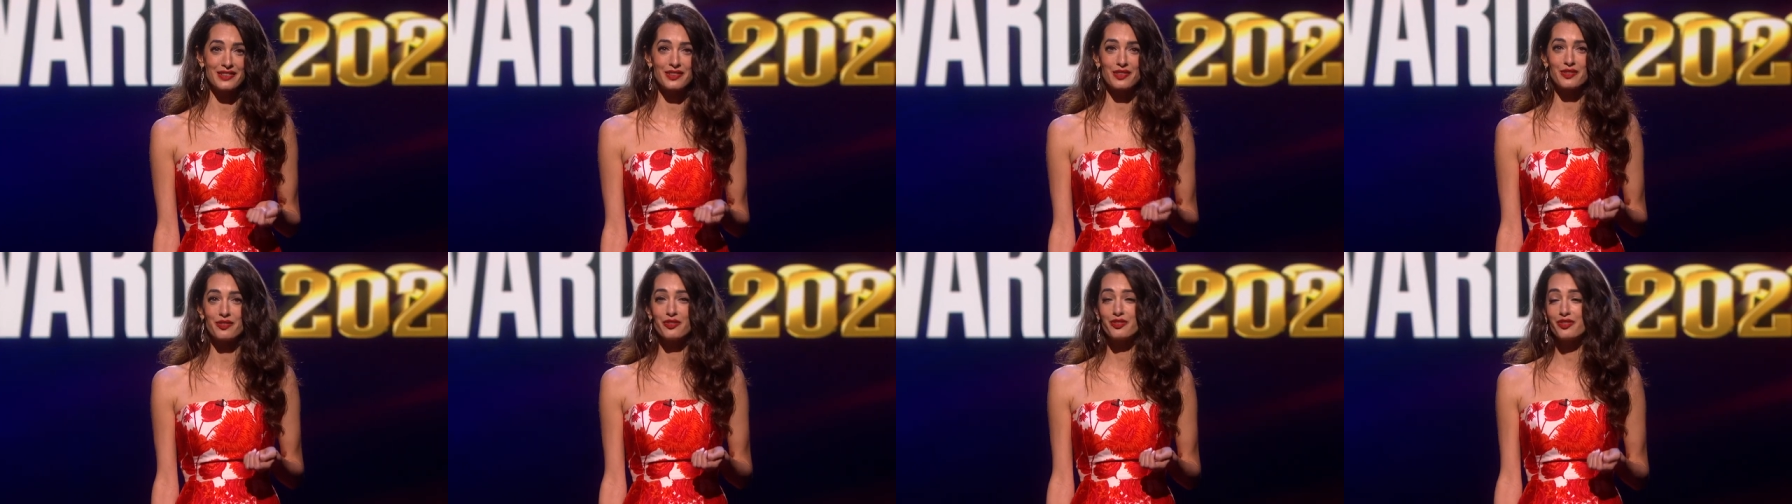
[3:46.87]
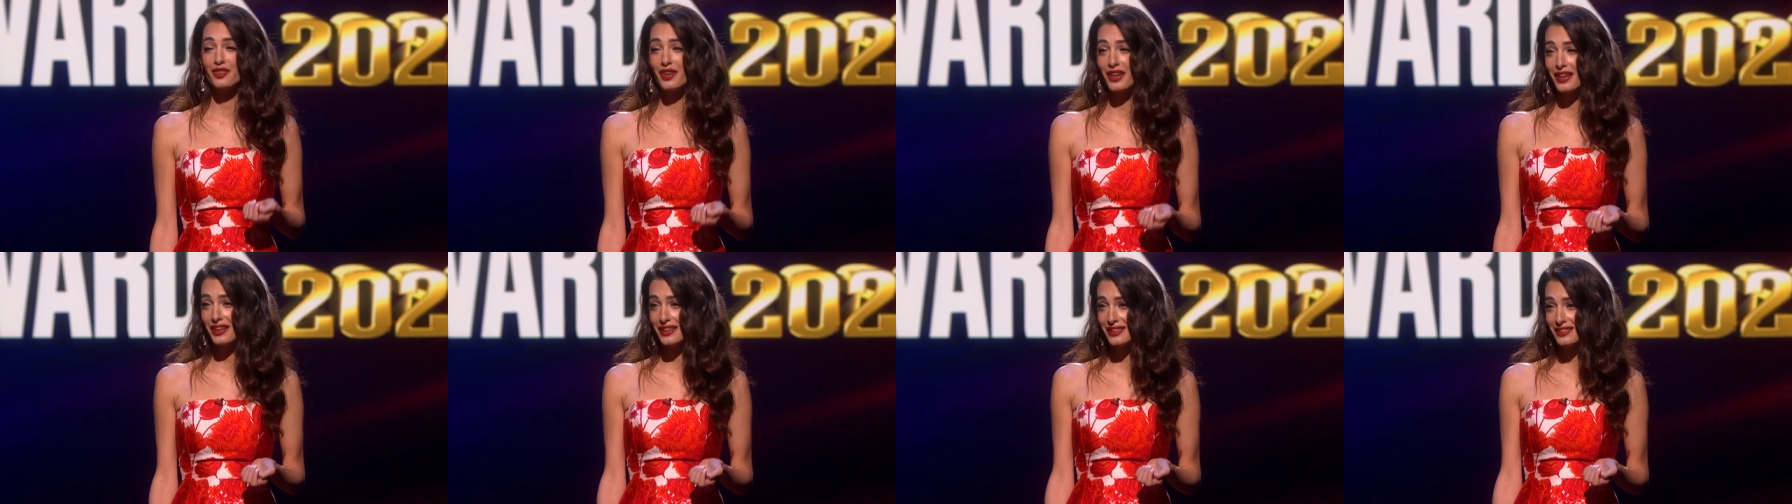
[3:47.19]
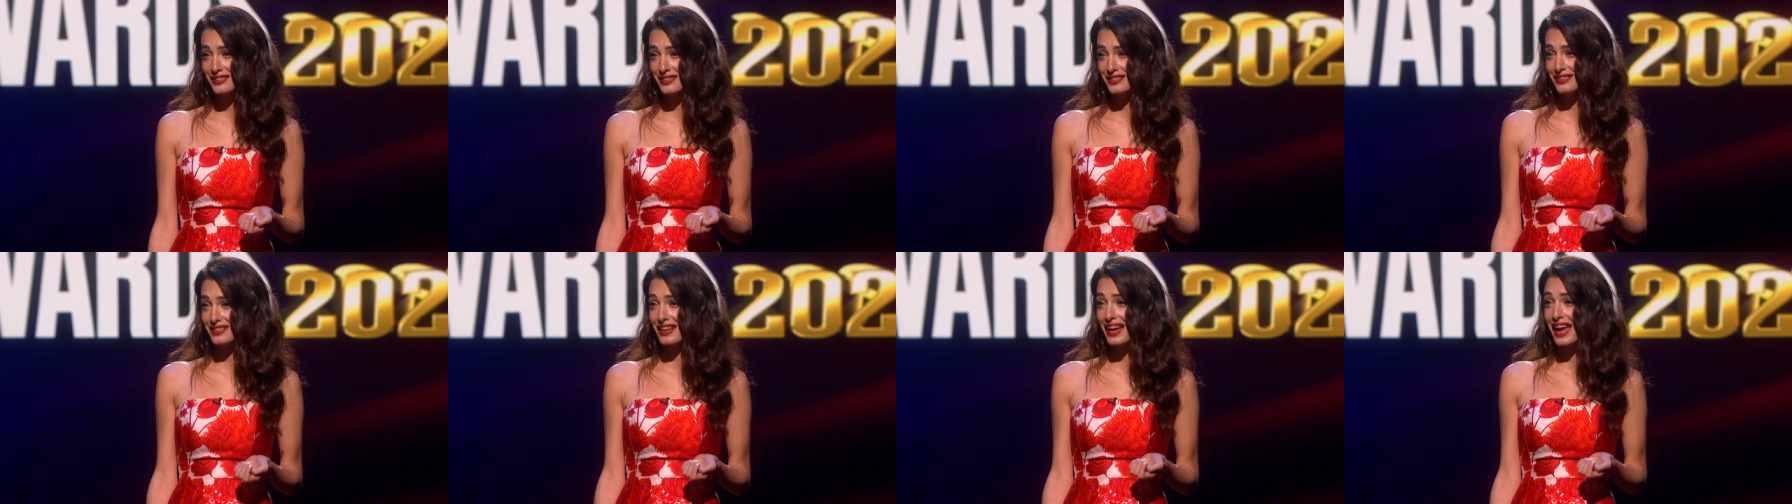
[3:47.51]
the
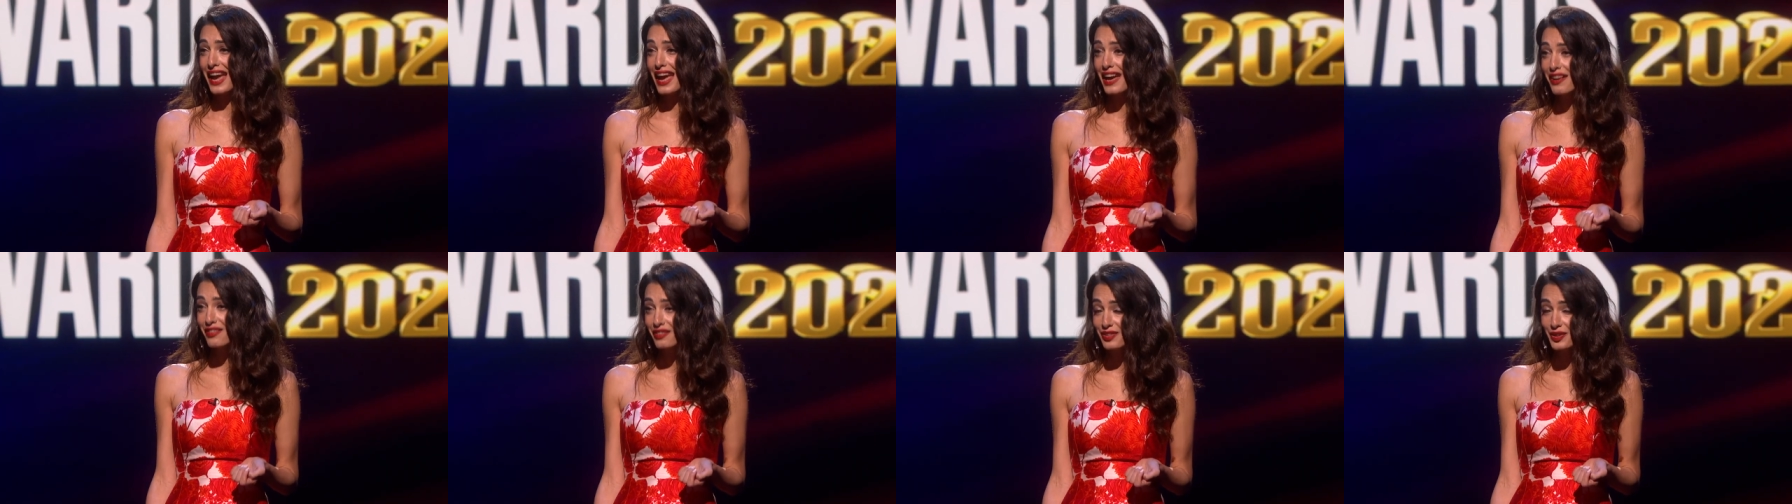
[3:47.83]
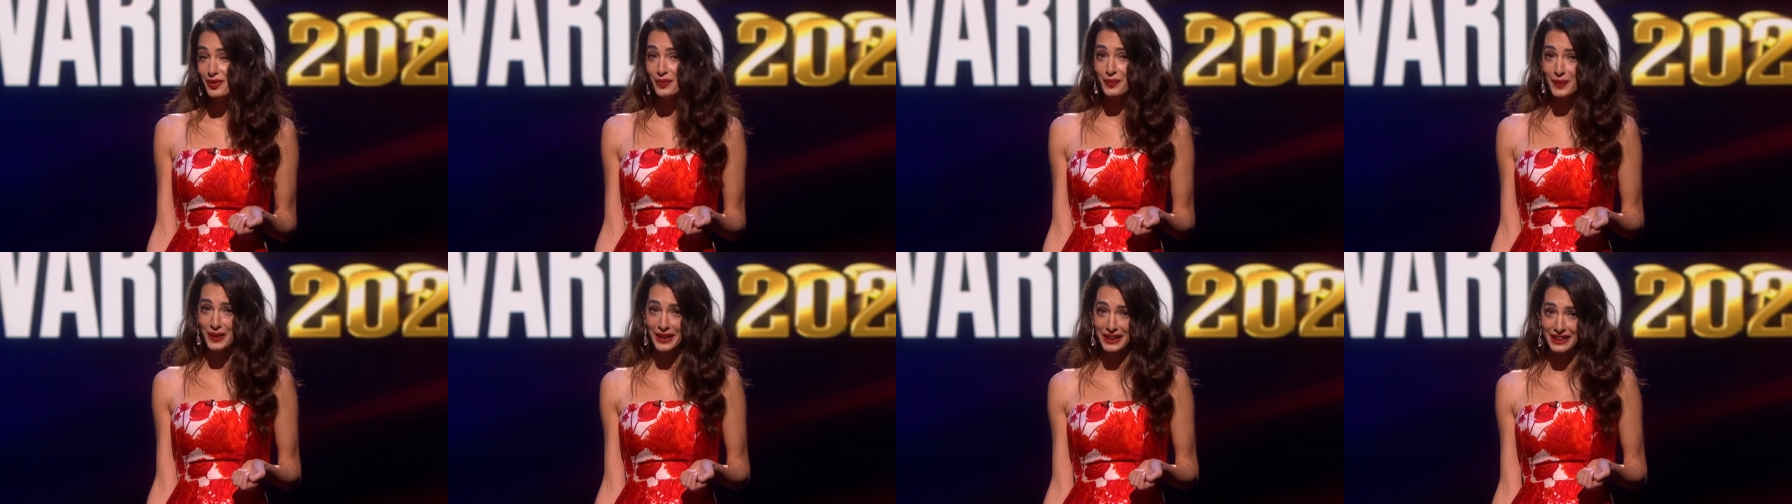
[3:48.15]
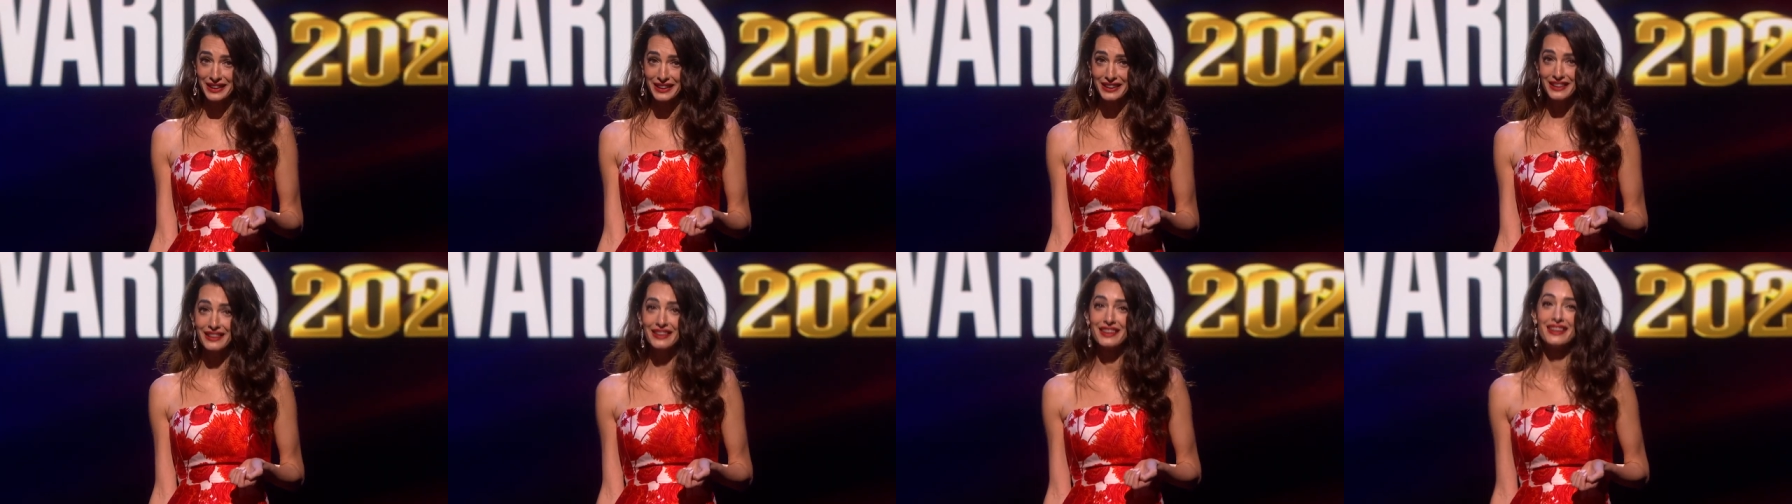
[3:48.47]
first ever
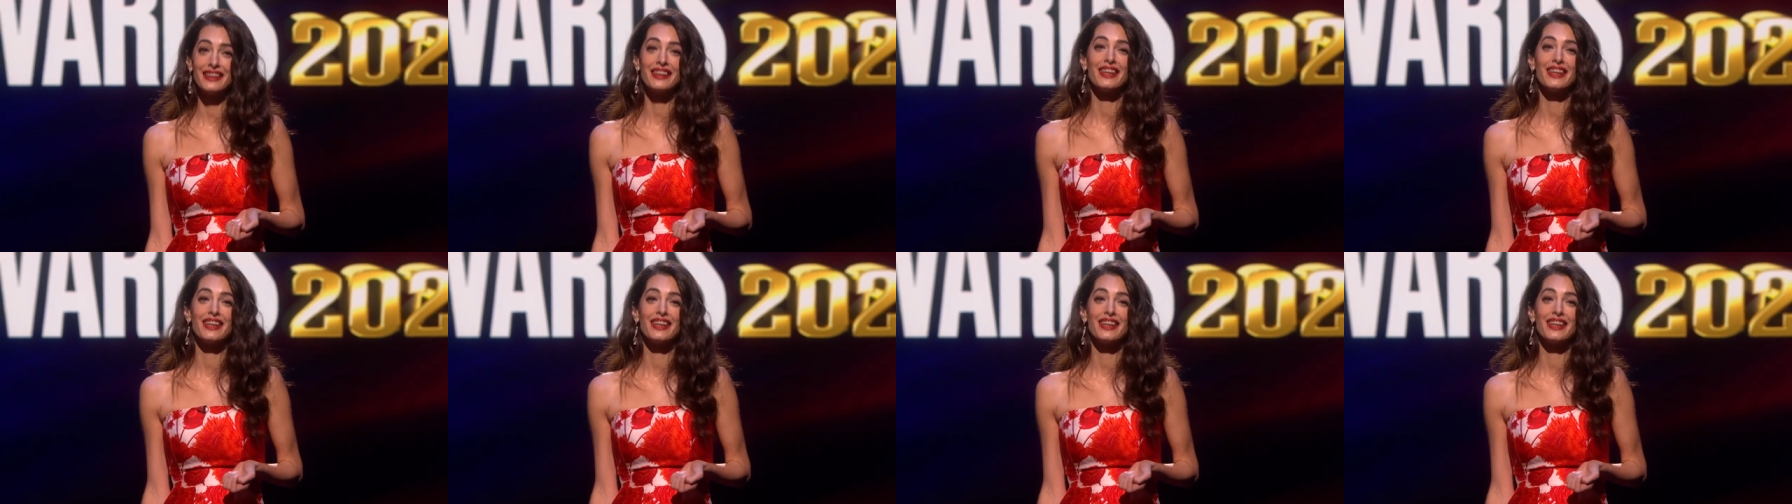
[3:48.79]
winner